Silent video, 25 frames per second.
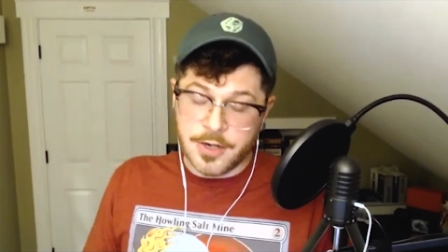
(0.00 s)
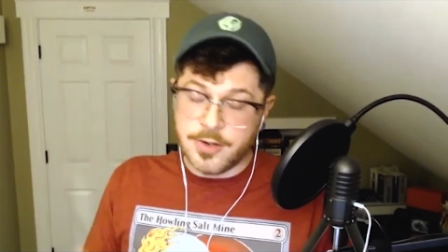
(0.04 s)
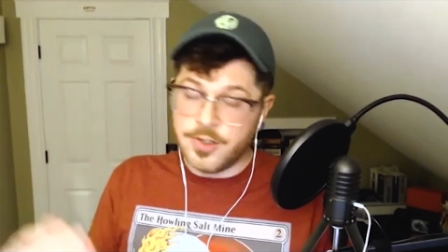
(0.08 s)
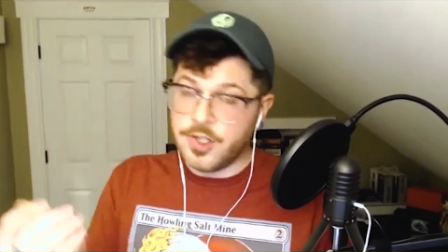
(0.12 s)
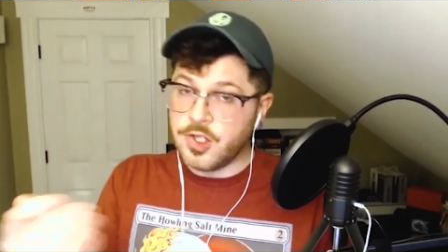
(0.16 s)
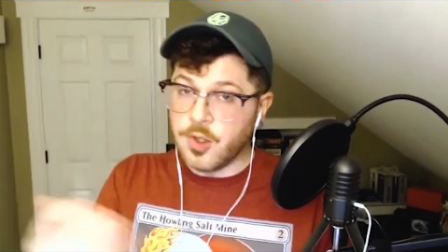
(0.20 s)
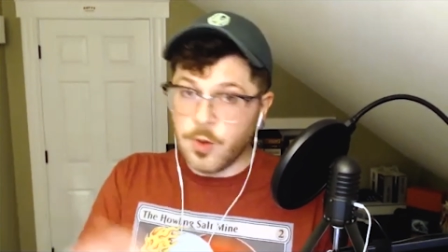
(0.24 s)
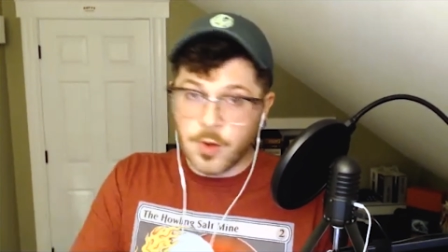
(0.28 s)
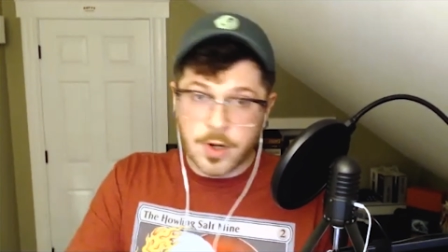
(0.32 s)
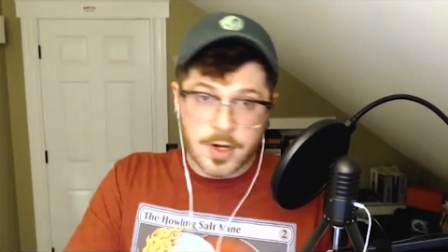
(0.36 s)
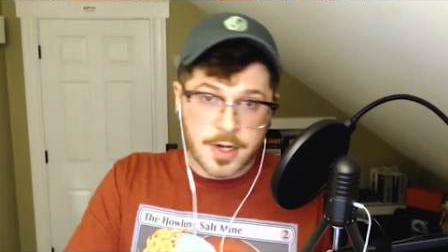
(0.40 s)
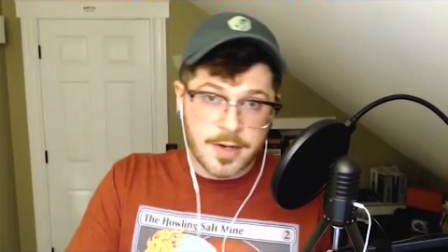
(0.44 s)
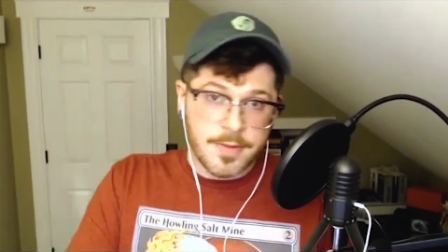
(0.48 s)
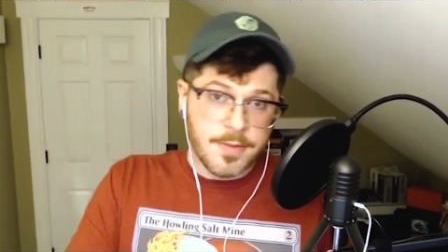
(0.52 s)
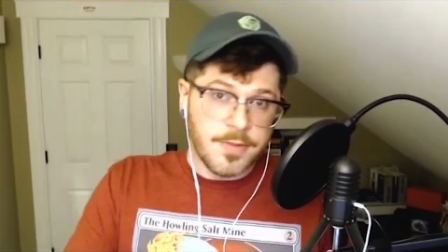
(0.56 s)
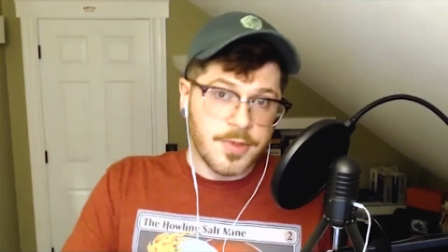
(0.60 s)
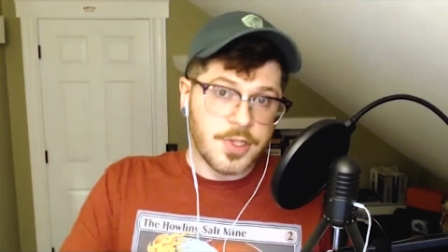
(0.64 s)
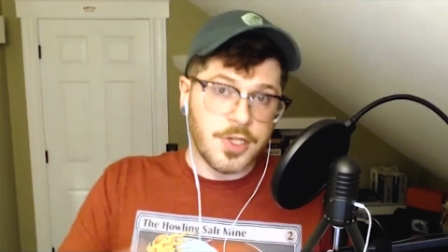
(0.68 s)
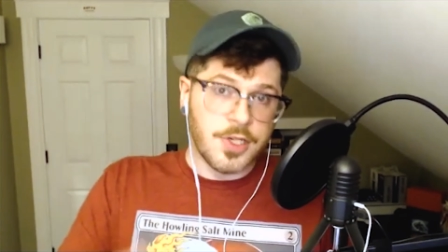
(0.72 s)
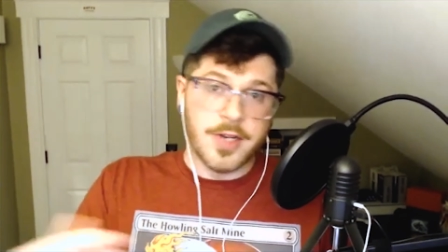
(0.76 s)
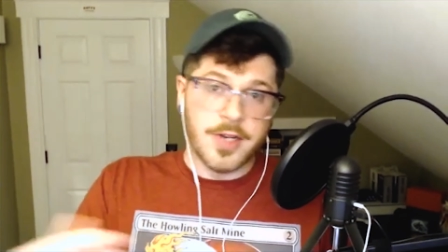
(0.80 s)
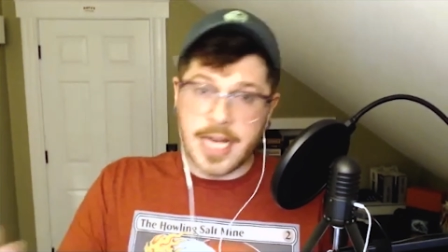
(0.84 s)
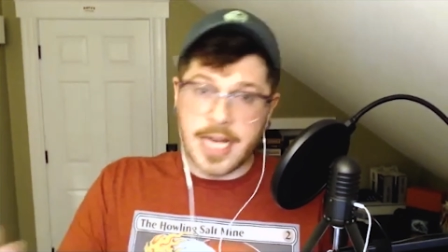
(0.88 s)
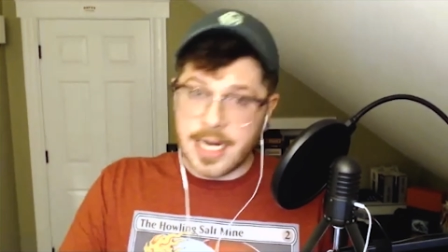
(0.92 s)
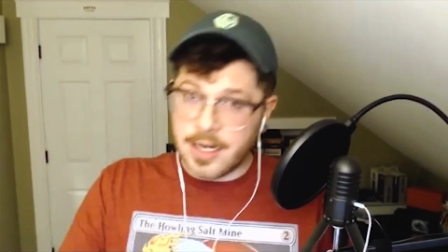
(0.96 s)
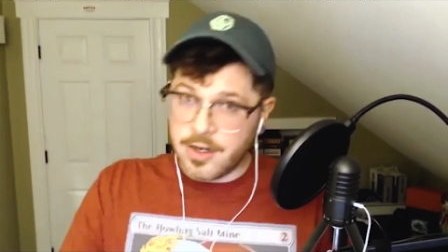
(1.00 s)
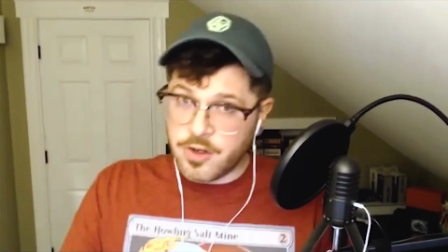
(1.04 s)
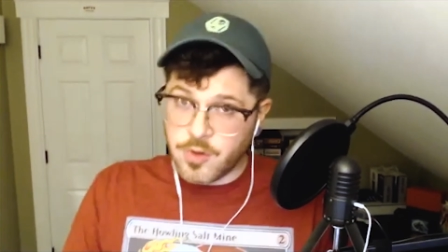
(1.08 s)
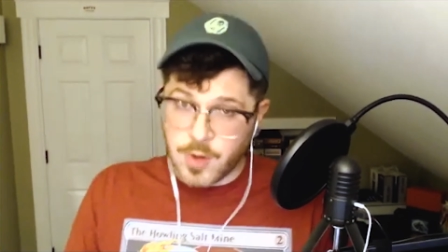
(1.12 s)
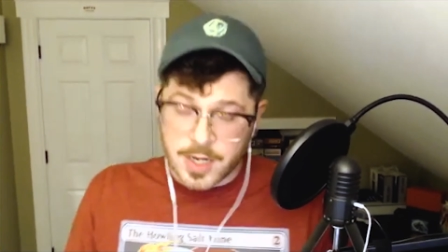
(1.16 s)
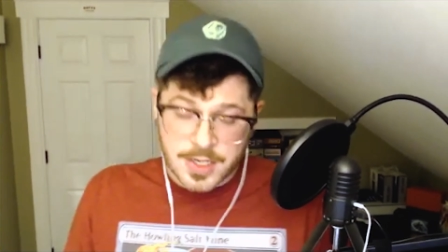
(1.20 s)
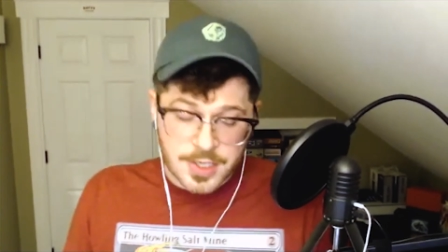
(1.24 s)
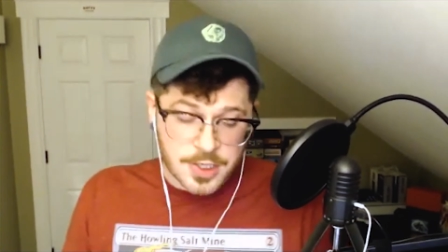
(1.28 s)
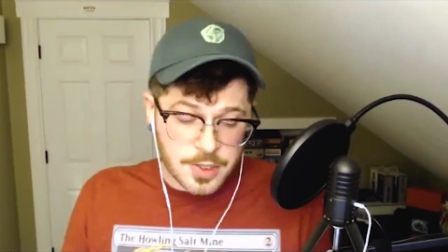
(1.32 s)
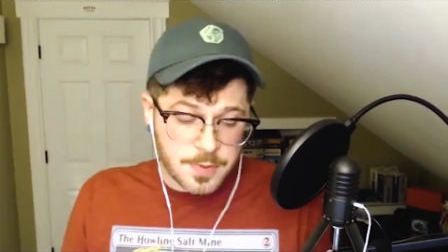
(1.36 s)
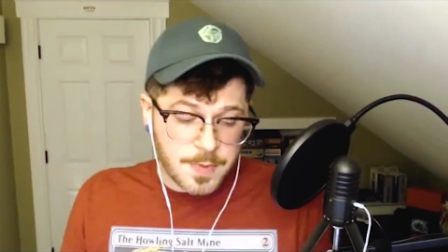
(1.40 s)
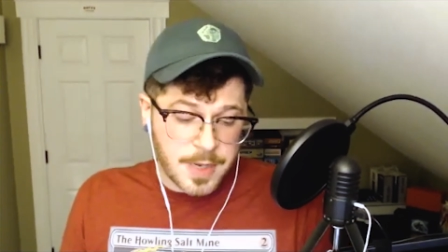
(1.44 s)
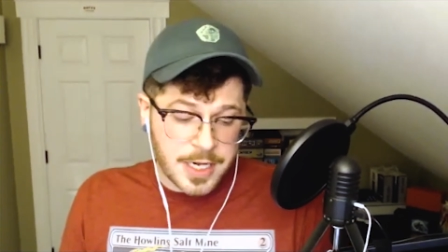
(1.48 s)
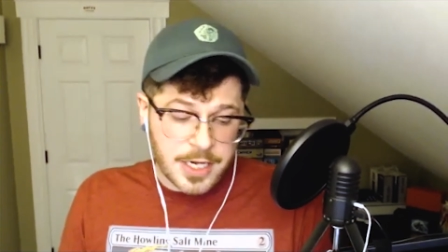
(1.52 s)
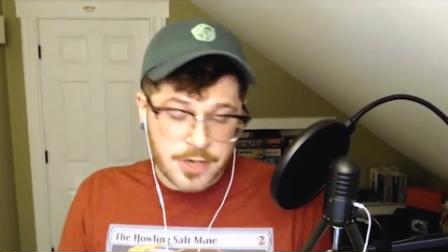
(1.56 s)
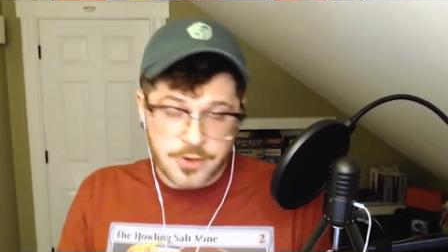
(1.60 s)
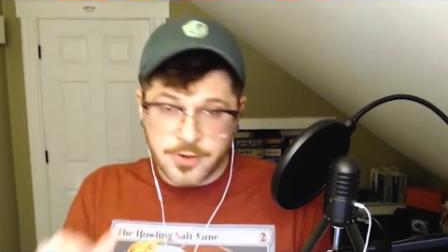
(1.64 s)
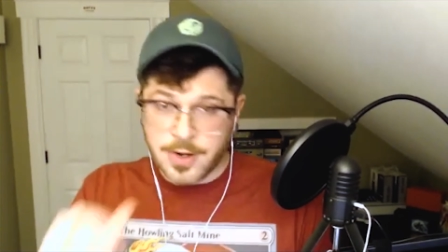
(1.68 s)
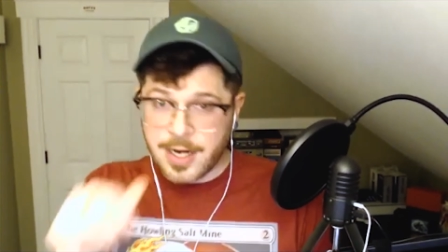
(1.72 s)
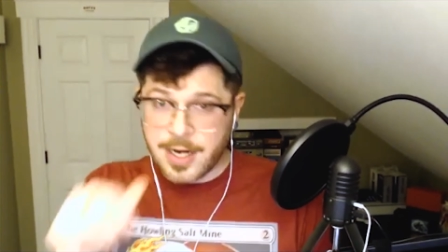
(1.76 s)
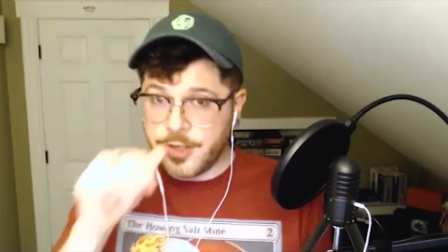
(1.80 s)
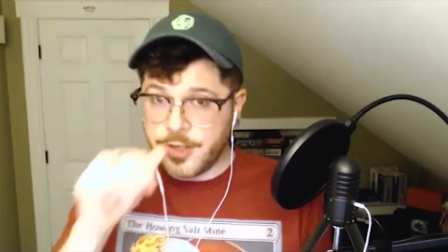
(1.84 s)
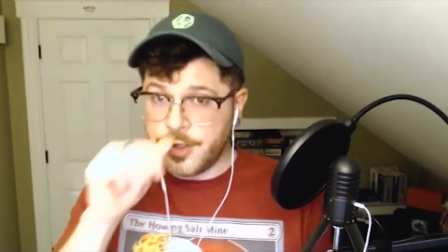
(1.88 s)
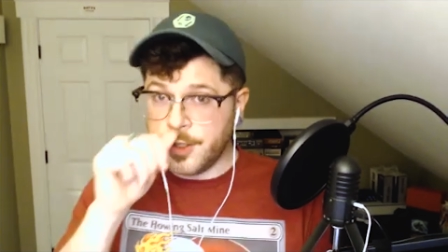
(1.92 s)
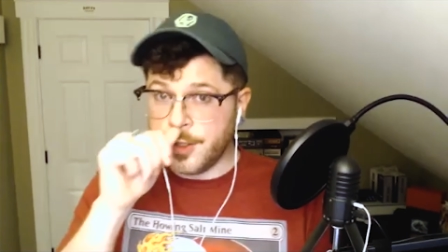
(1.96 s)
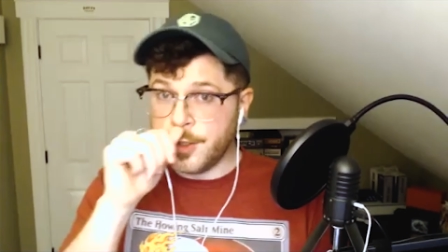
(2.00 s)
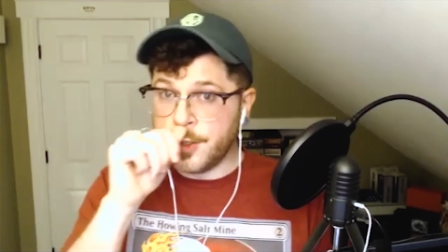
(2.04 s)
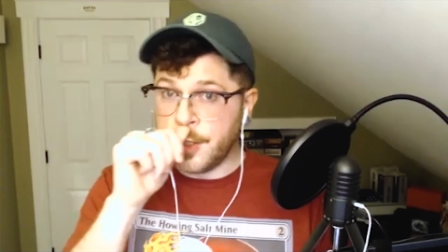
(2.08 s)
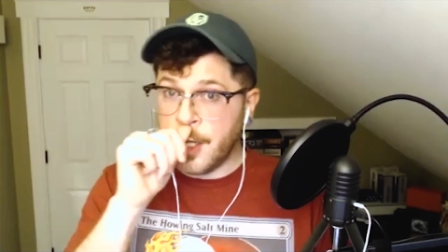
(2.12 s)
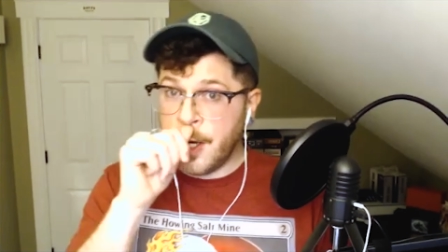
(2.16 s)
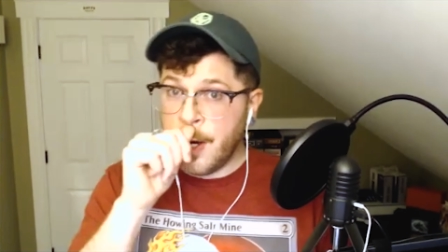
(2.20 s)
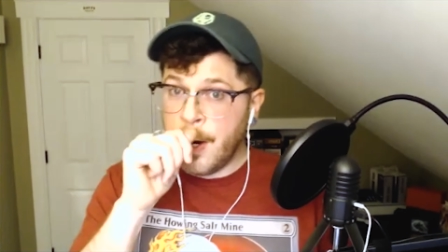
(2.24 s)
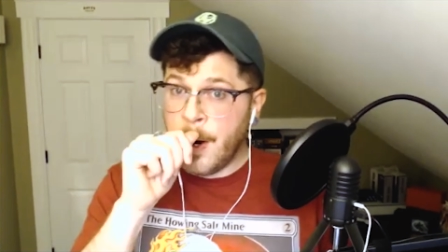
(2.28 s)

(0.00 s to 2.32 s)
Zorn, so you're getting twice as many treasures,